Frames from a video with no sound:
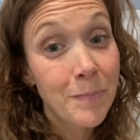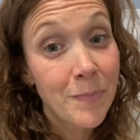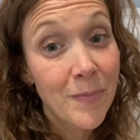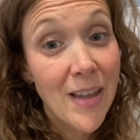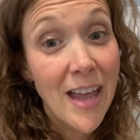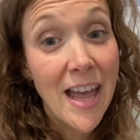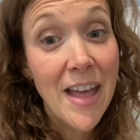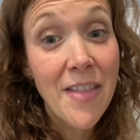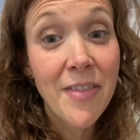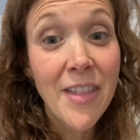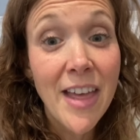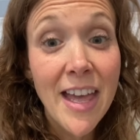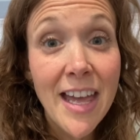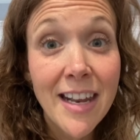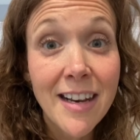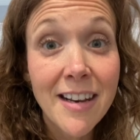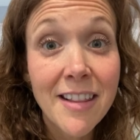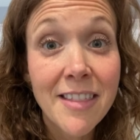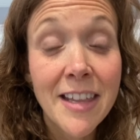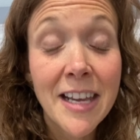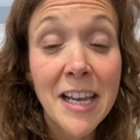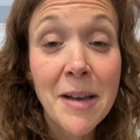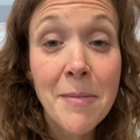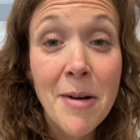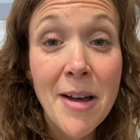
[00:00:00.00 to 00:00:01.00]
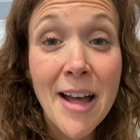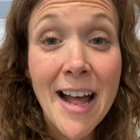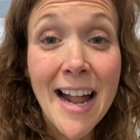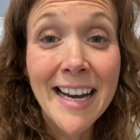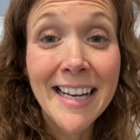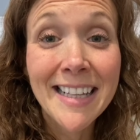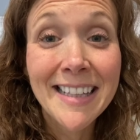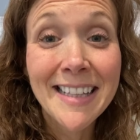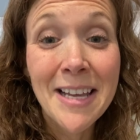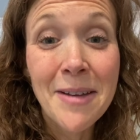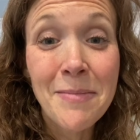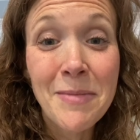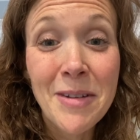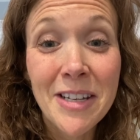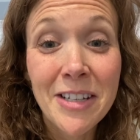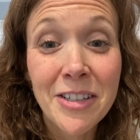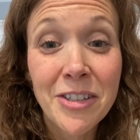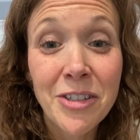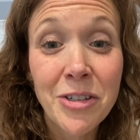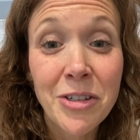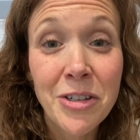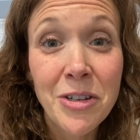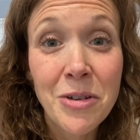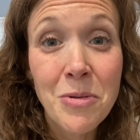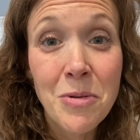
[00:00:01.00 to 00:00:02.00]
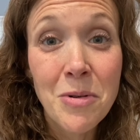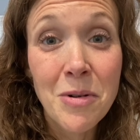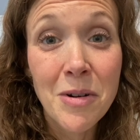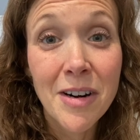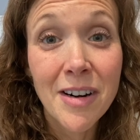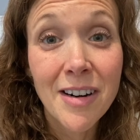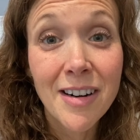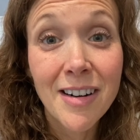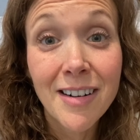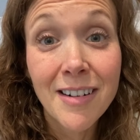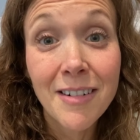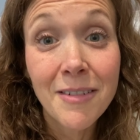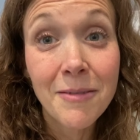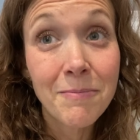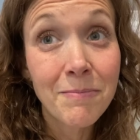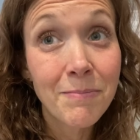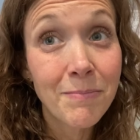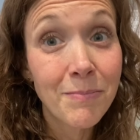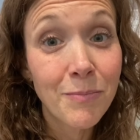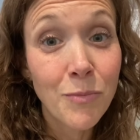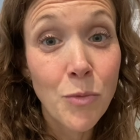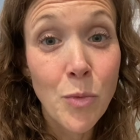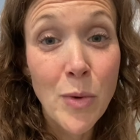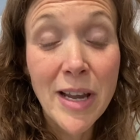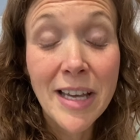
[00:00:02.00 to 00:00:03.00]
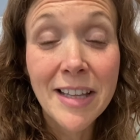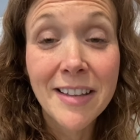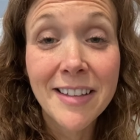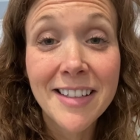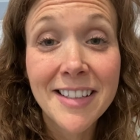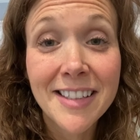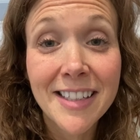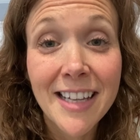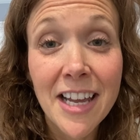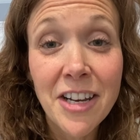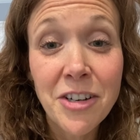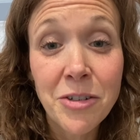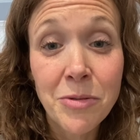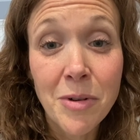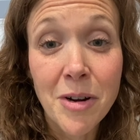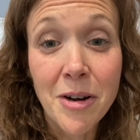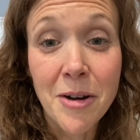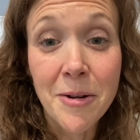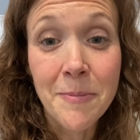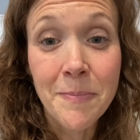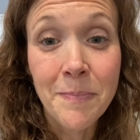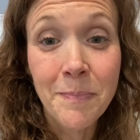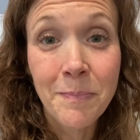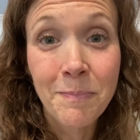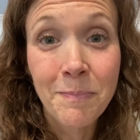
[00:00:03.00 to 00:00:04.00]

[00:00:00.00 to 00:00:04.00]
And then think about adding them into your weekly schedule.